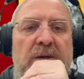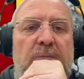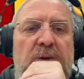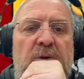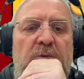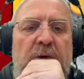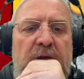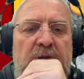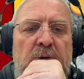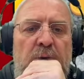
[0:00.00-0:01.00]
Give me your
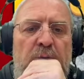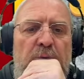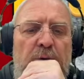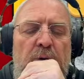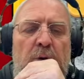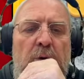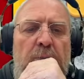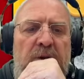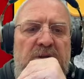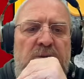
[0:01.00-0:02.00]
ratio, your
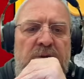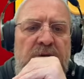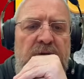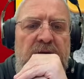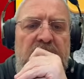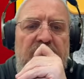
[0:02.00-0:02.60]
bits. What do you need?